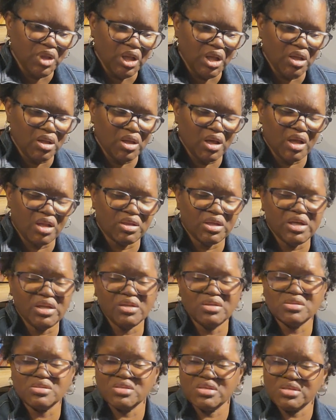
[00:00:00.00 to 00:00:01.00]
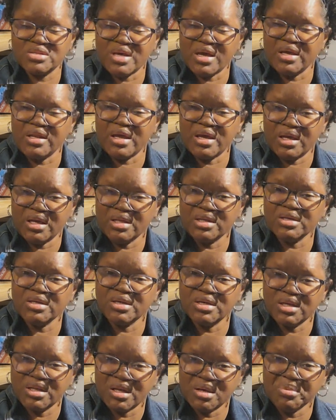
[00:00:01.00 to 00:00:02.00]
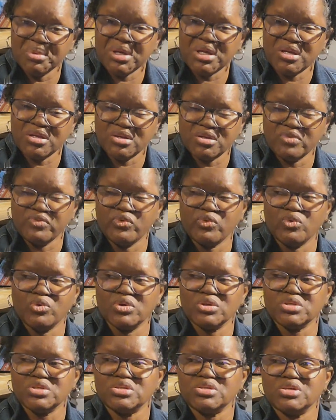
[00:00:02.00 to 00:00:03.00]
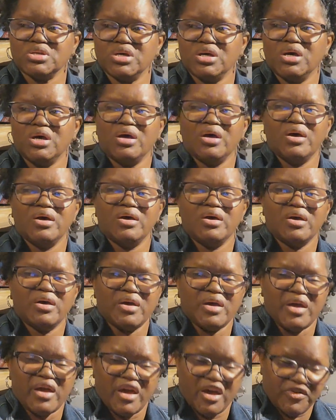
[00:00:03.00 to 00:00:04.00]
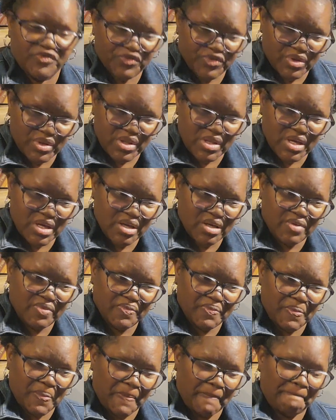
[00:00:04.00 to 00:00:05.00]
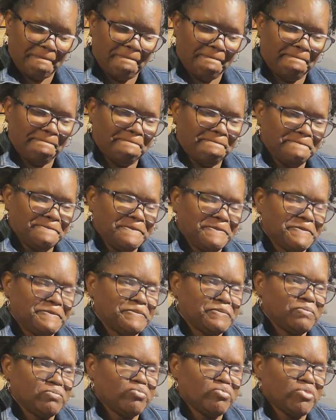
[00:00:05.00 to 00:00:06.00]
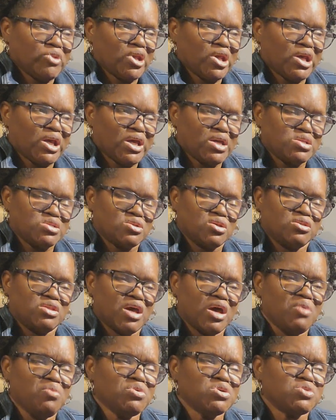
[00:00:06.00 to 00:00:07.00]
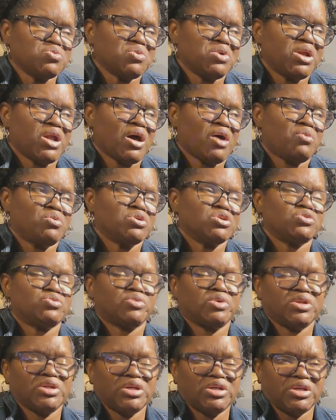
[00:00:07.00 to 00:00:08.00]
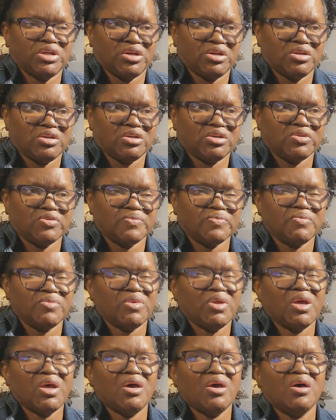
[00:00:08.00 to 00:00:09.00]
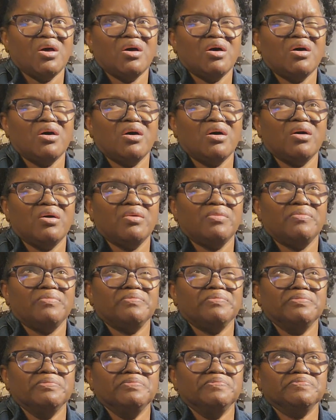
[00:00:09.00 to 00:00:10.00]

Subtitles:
yeah, needless to say, they ended up getting a divorce after that. Okay, so that was when I was really young. So